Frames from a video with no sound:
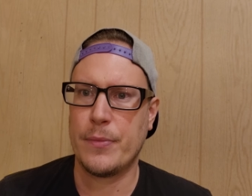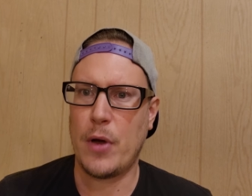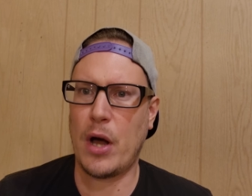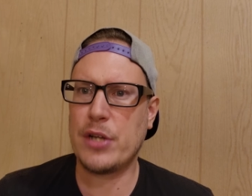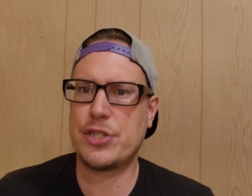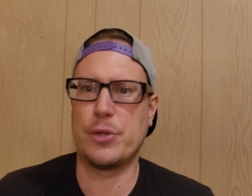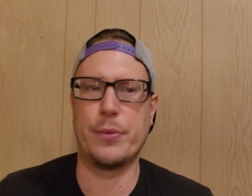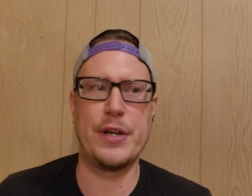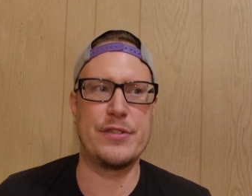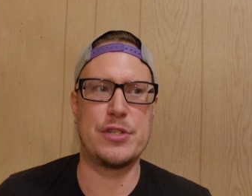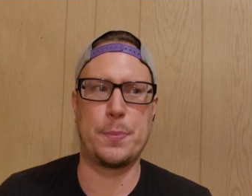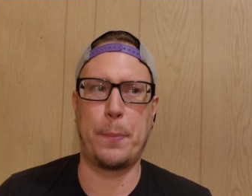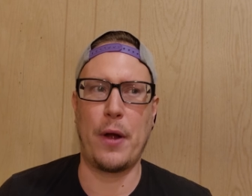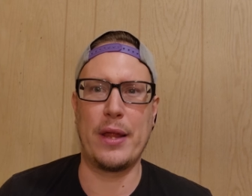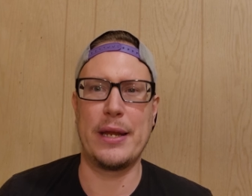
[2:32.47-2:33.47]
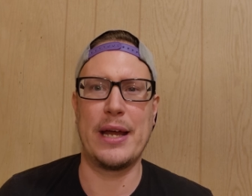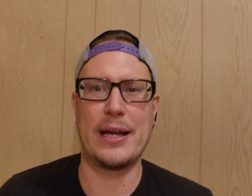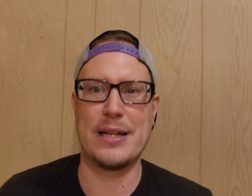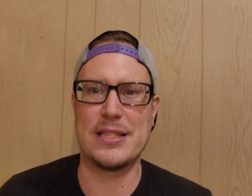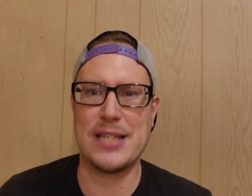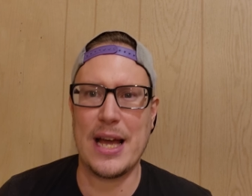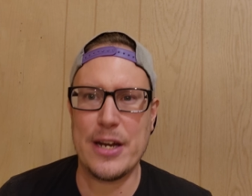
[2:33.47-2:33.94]
Austin Reaves is probably not
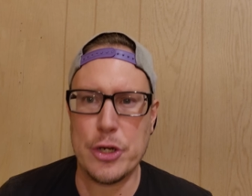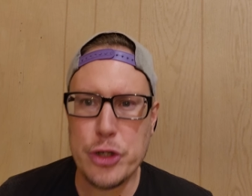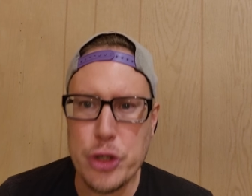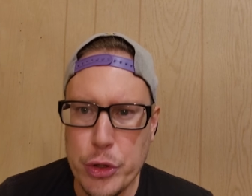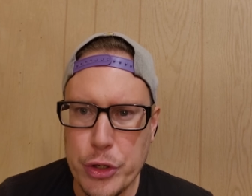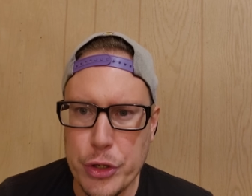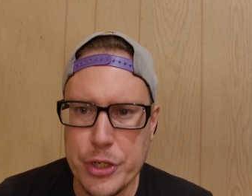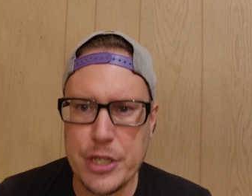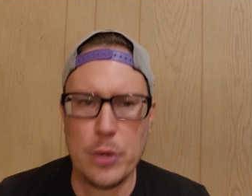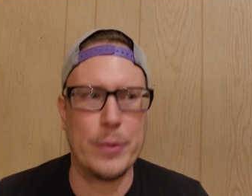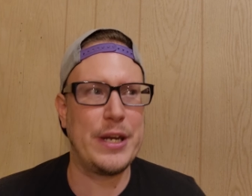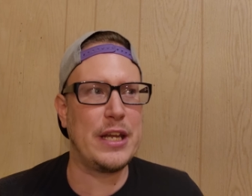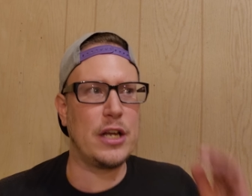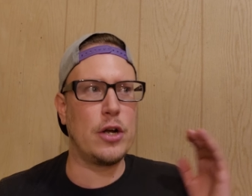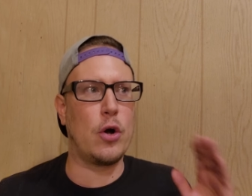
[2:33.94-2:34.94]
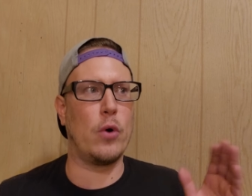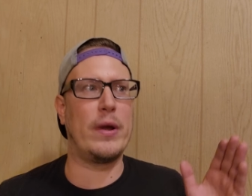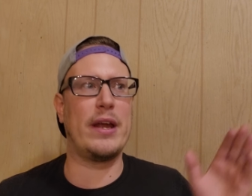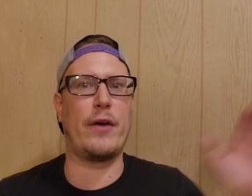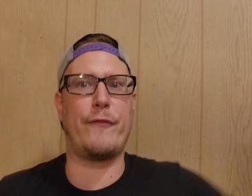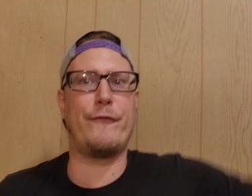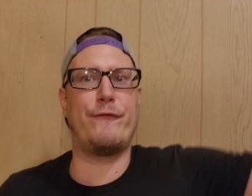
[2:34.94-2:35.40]
going to sign a 2-year deal when he can go
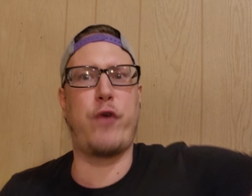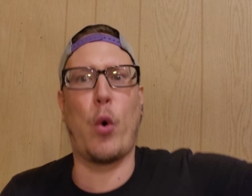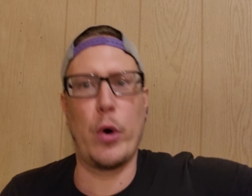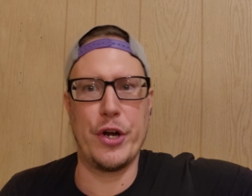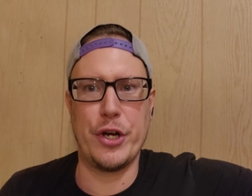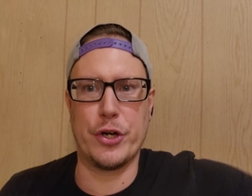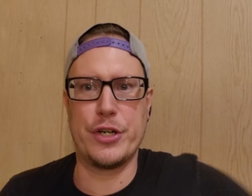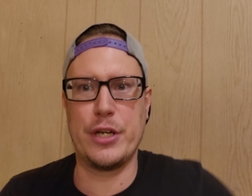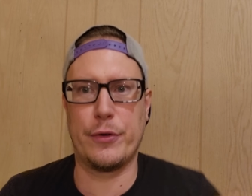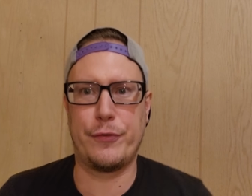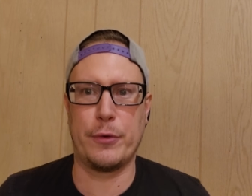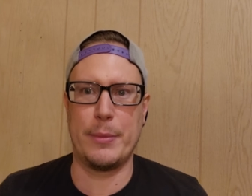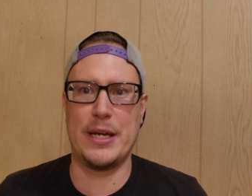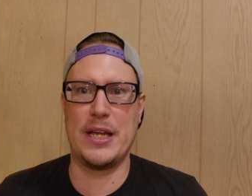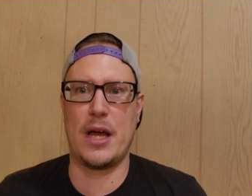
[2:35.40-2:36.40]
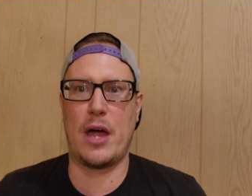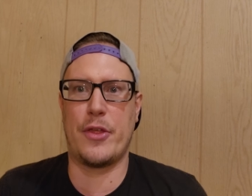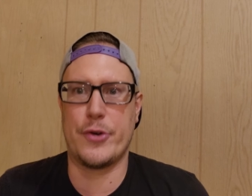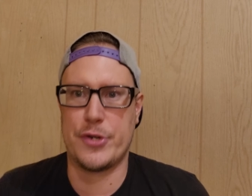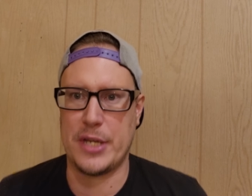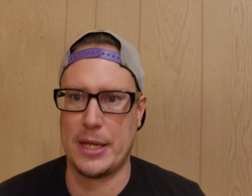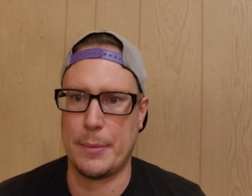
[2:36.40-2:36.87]
get a 4-year deal from any
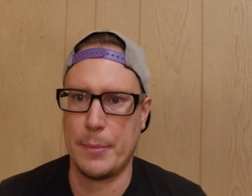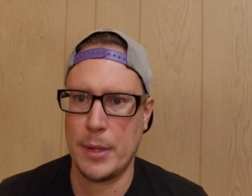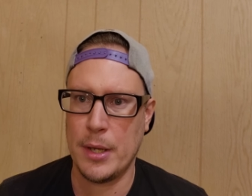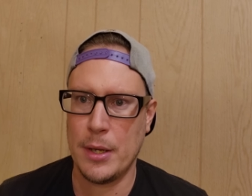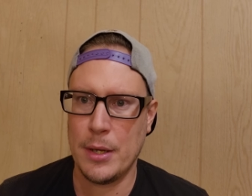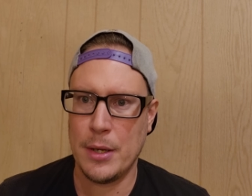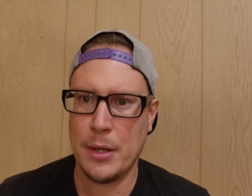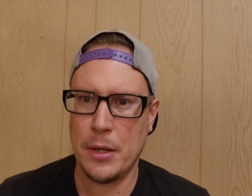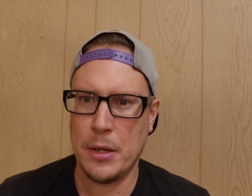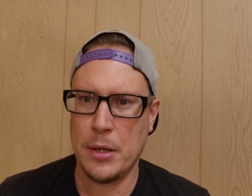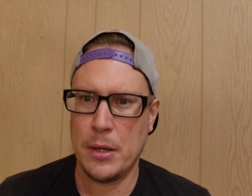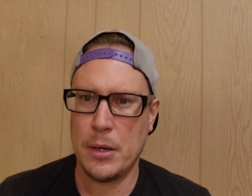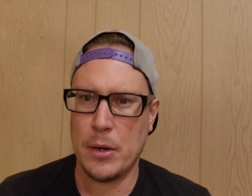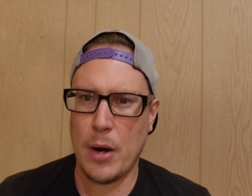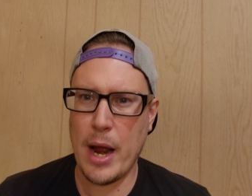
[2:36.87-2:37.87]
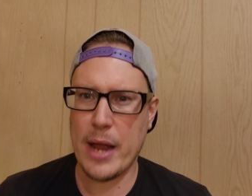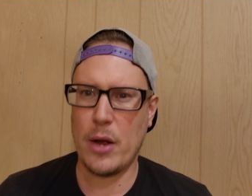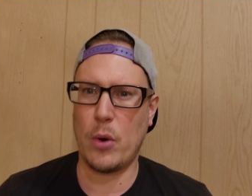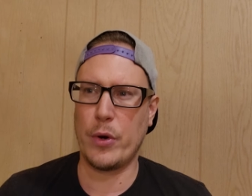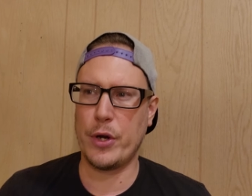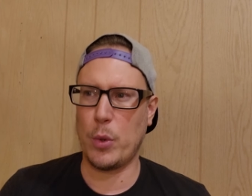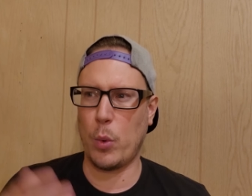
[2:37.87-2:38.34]
other team, right?
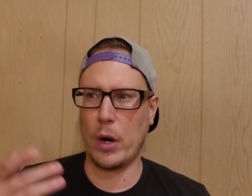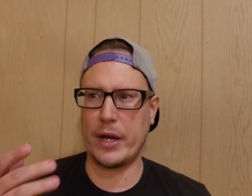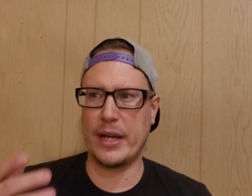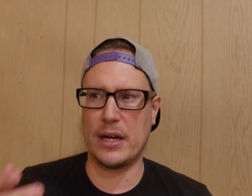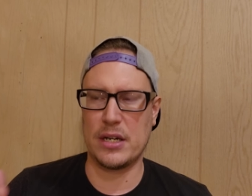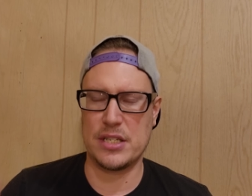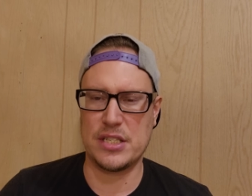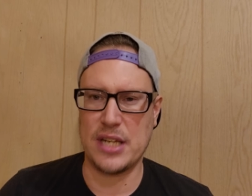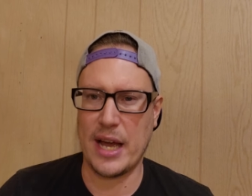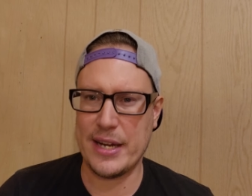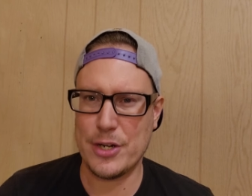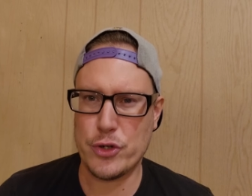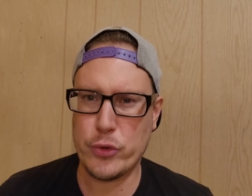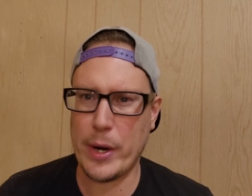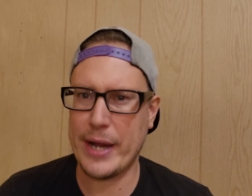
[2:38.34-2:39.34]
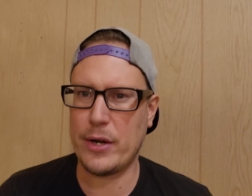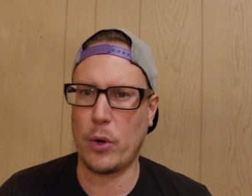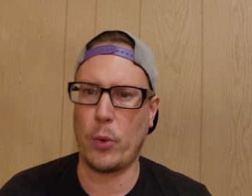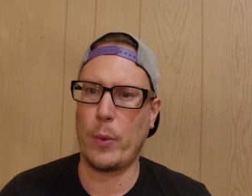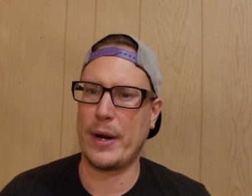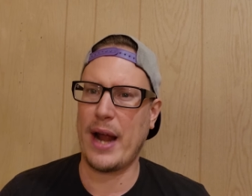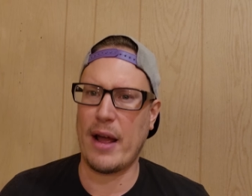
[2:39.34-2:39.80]
Or you're working on a sign and trade
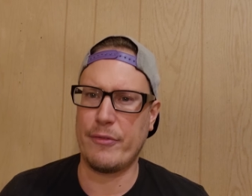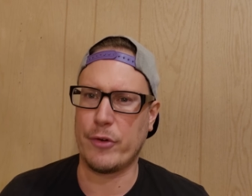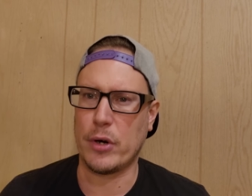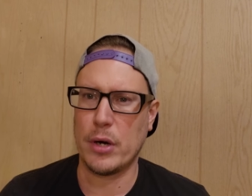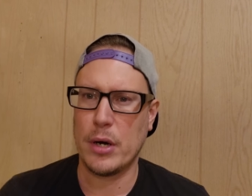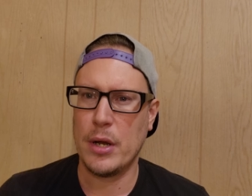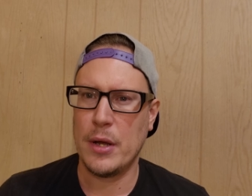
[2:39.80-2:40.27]
or whatever.